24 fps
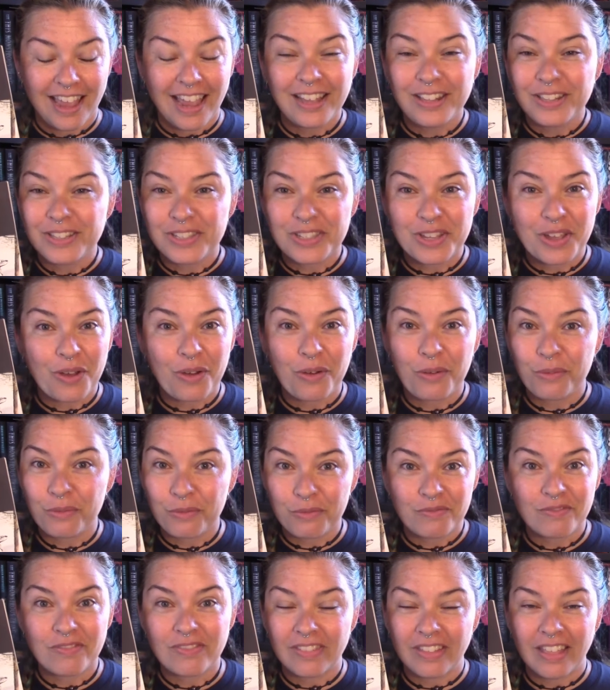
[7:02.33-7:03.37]
And so
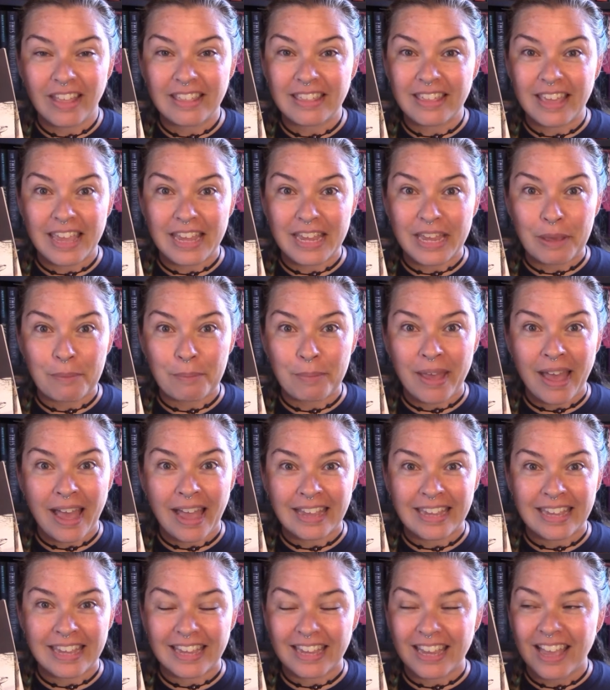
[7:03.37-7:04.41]
they get
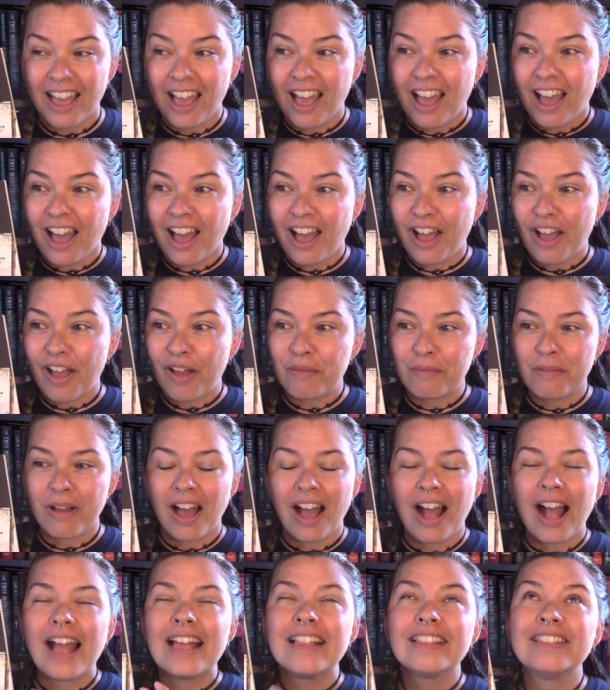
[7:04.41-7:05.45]
packing. Um,
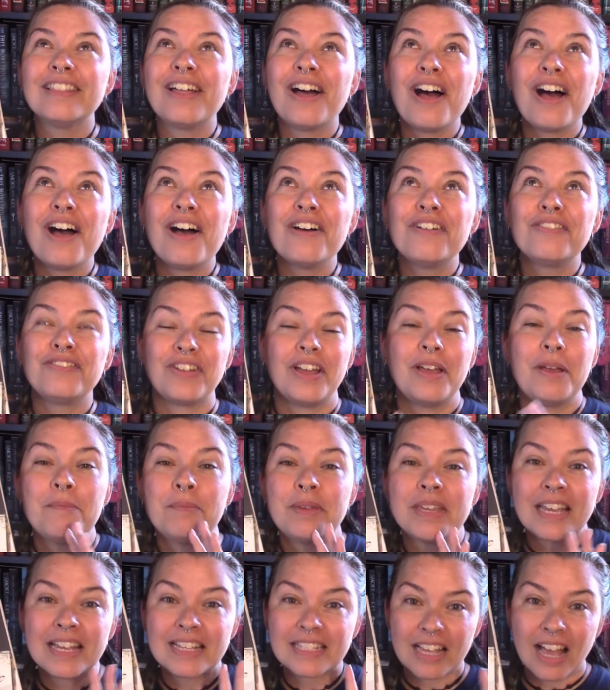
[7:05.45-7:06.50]
I love
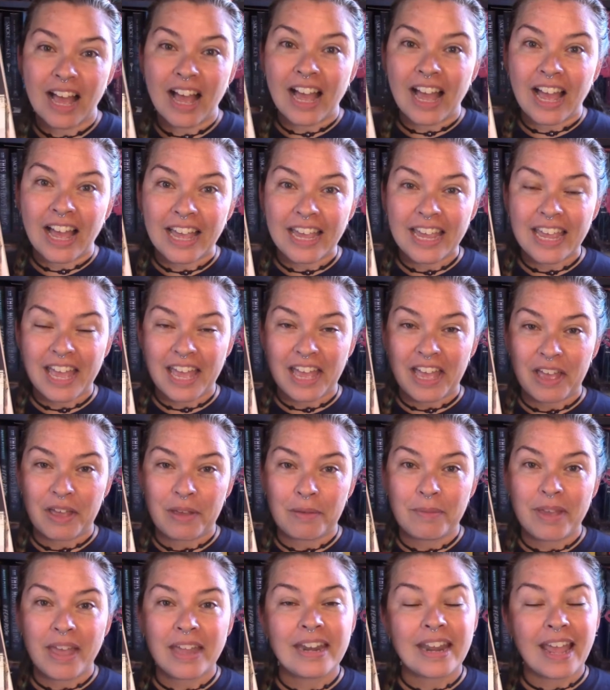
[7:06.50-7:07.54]
because I
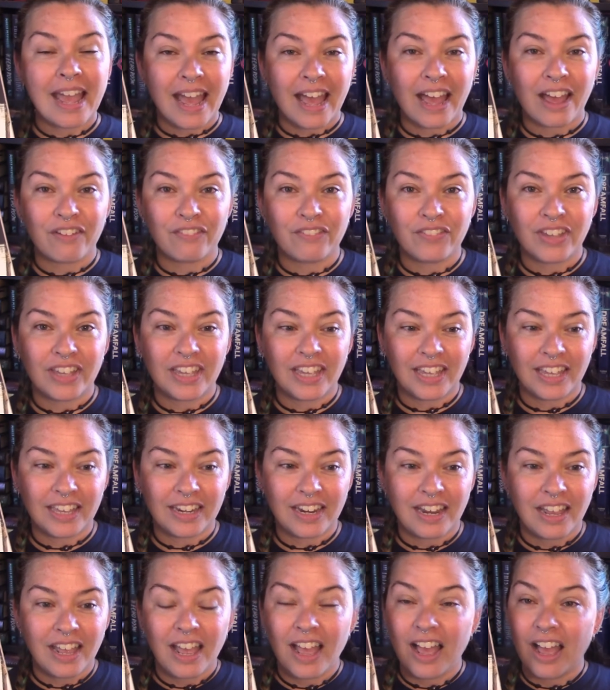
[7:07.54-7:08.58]
am an
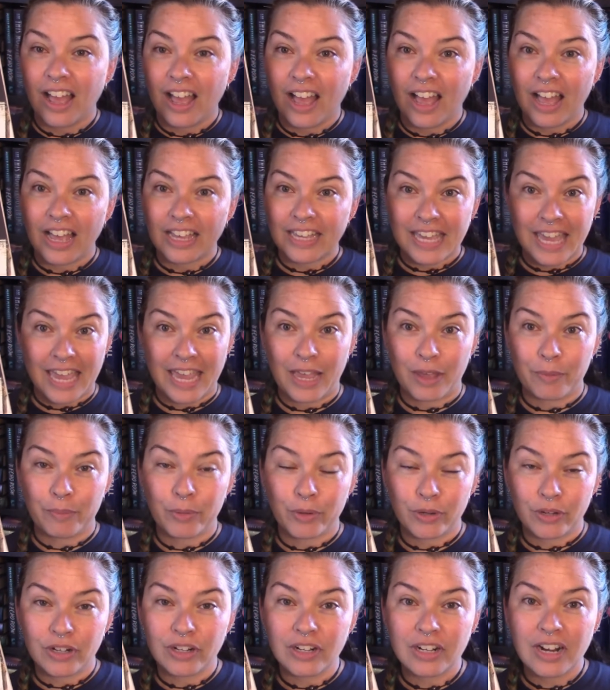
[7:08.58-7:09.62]
avid
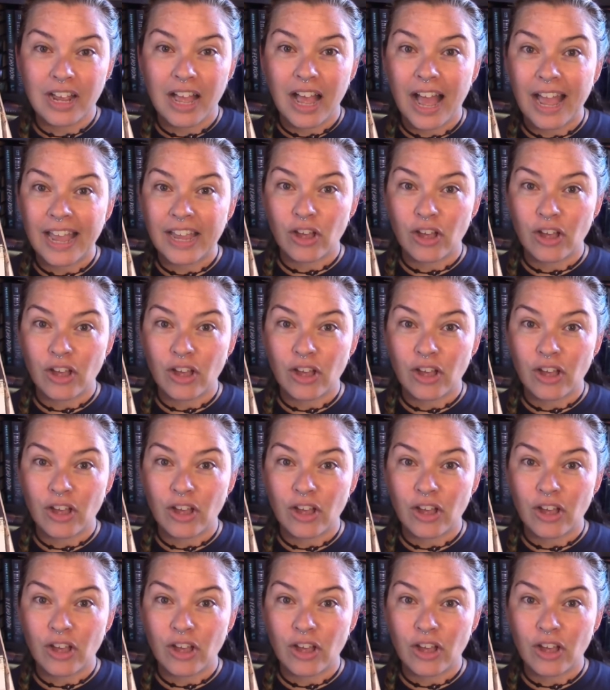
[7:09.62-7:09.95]
camper.